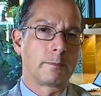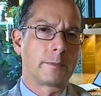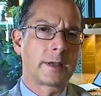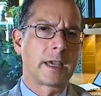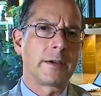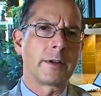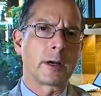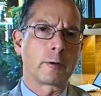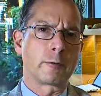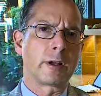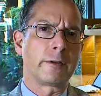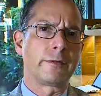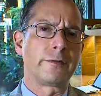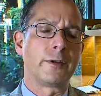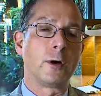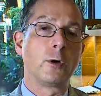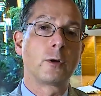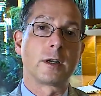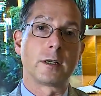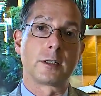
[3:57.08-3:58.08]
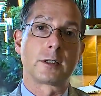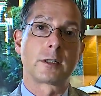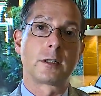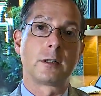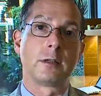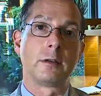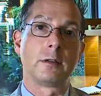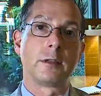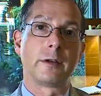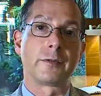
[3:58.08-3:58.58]
given a real focus
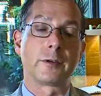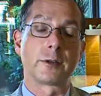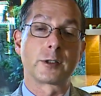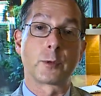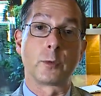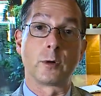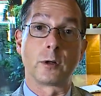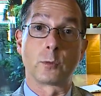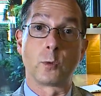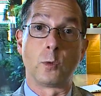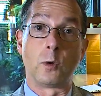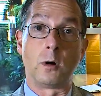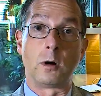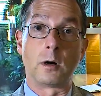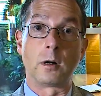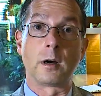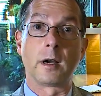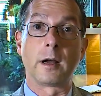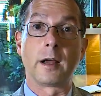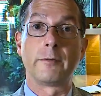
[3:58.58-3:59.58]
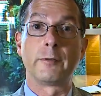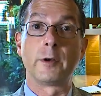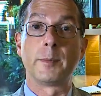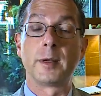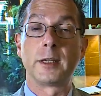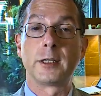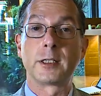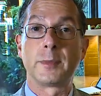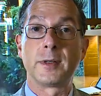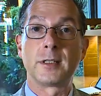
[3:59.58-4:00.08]
to the First World War.
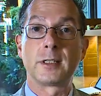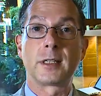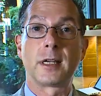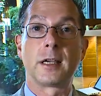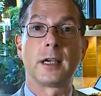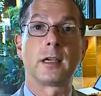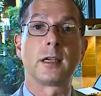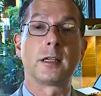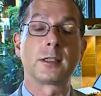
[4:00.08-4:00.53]
Everybody's been saying